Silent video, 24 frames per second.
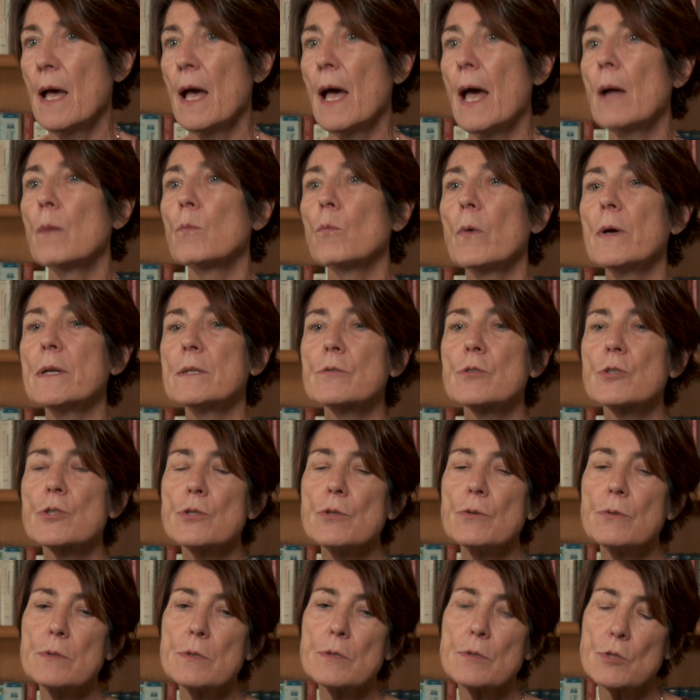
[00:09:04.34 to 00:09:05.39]
And when
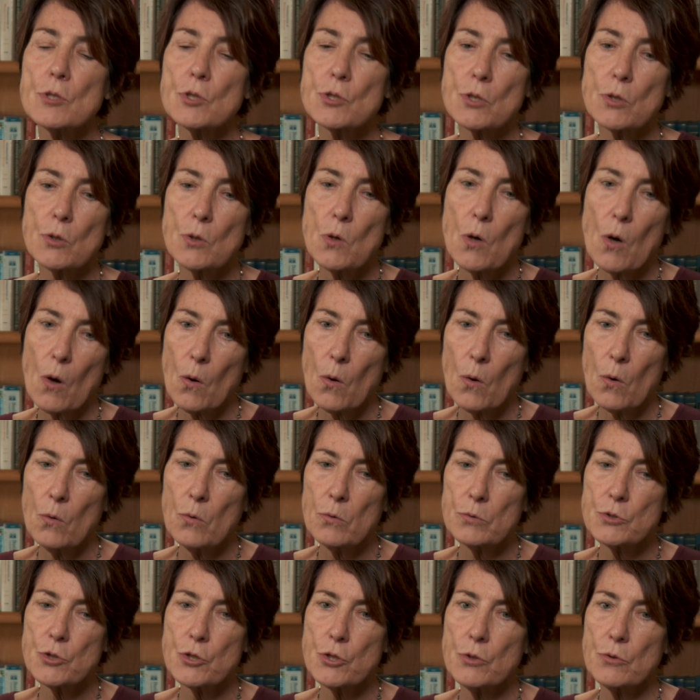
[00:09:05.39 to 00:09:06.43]
students
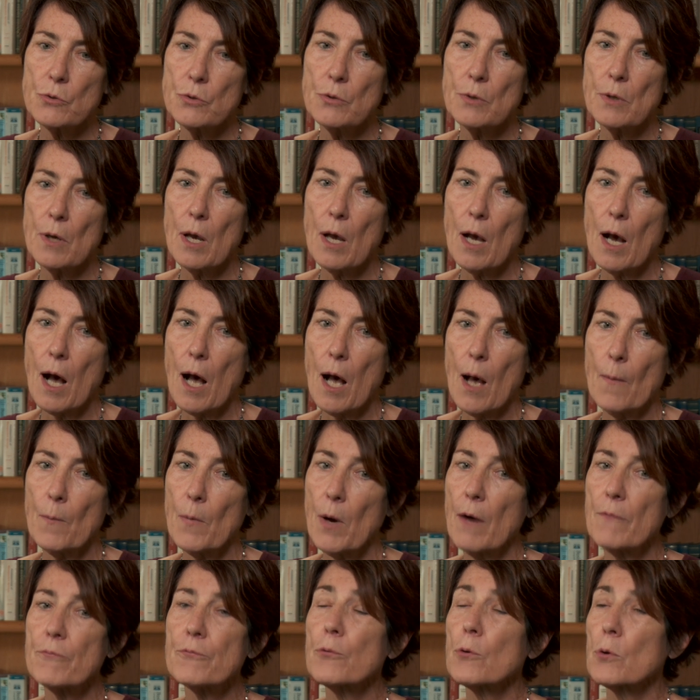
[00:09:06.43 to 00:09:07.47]
go to um,
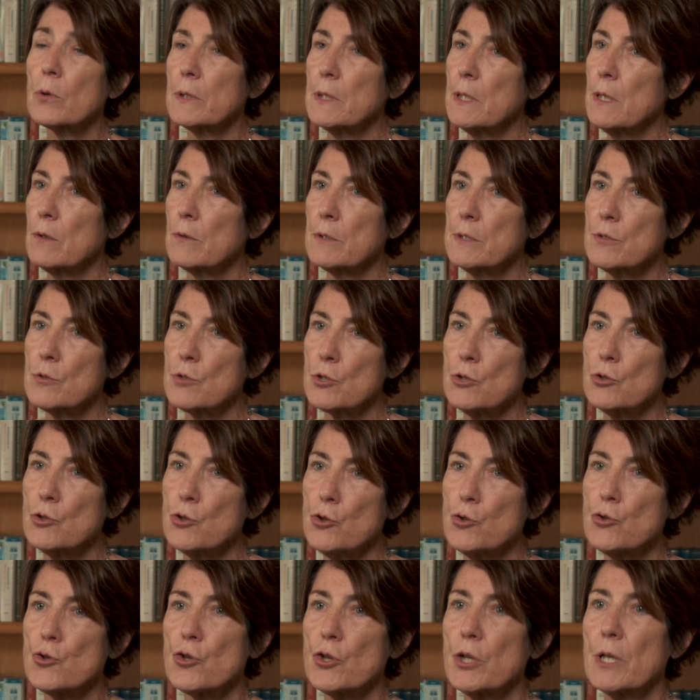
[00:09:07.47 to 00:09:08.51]
a four year
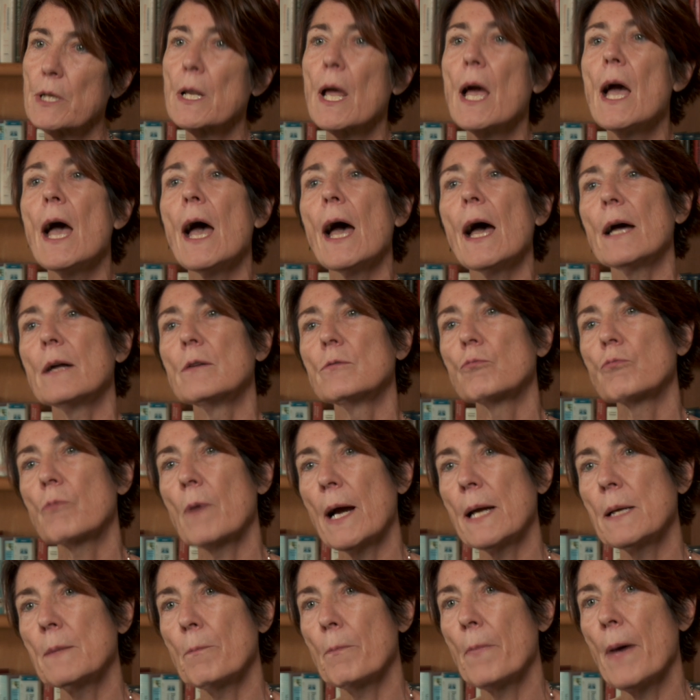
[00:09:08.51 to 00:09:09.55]
institution and
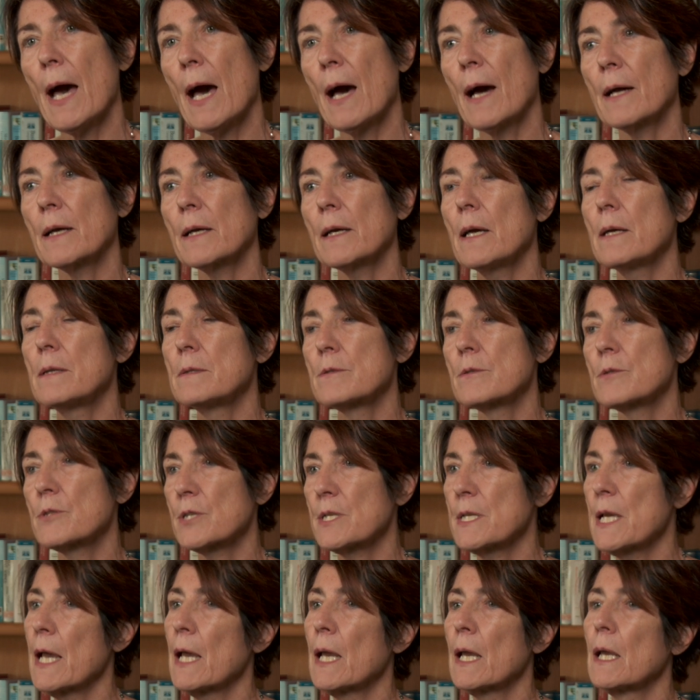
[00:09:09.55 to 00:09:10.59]
write back and
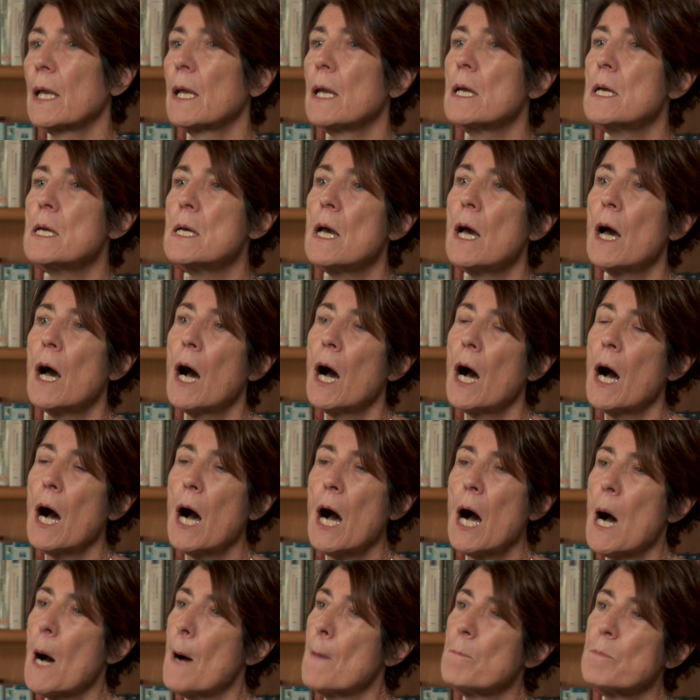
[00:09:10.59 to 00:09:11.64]
say,
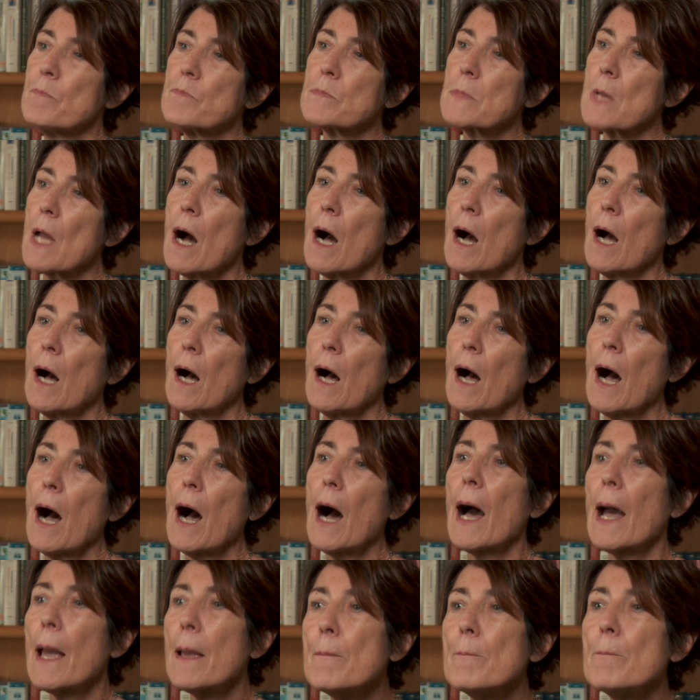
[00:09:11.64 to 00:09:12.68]
um,
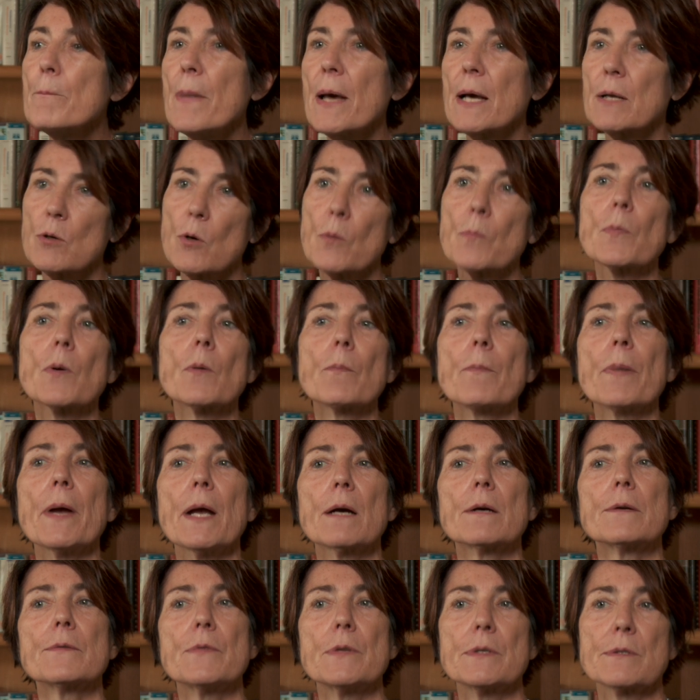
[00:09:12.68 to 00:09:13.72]
I am better
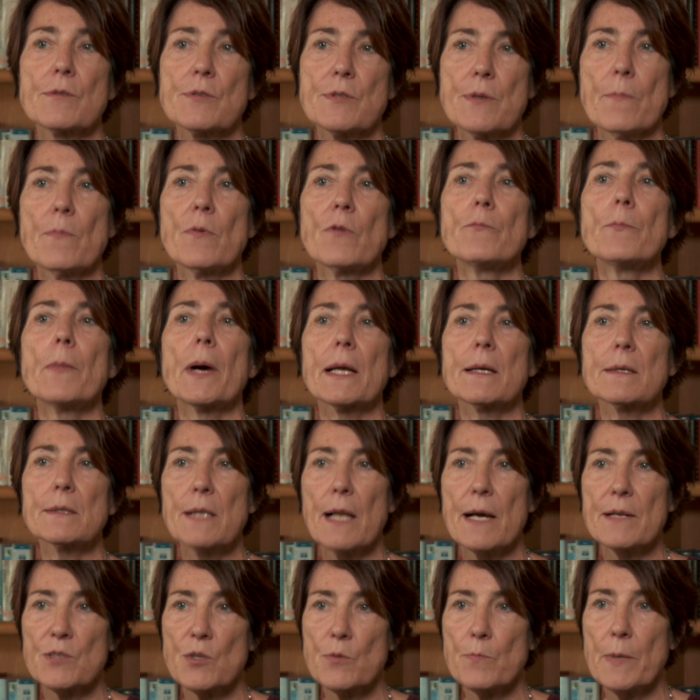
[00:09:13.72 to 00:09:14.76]
prepared than some of my
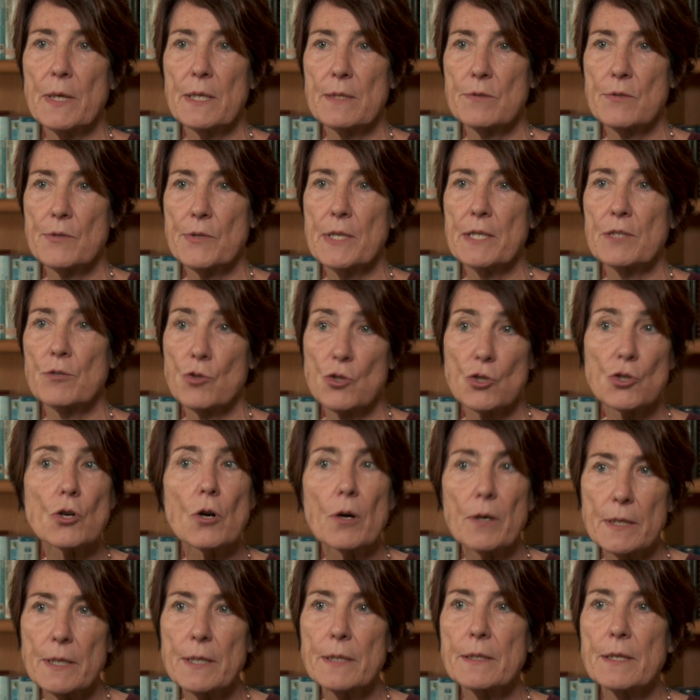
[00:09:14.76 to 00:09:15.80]
classmates that
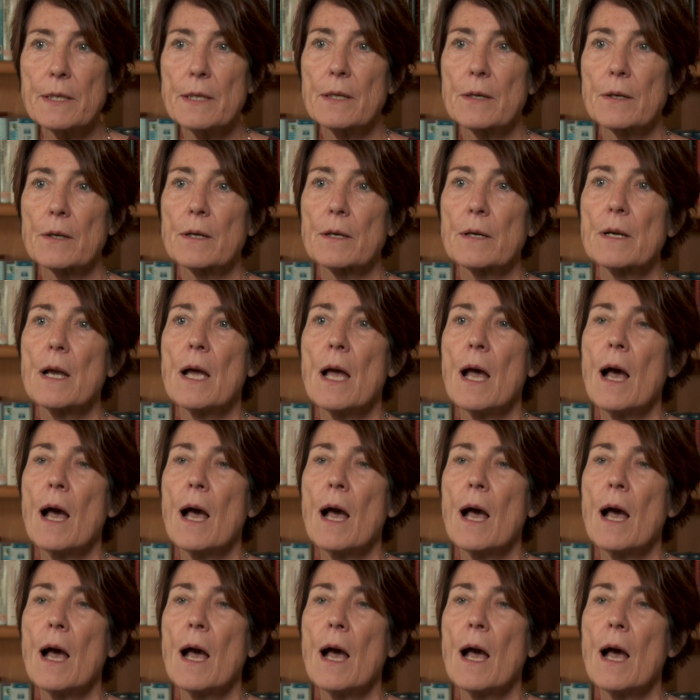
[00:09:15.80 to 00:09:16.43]
started here.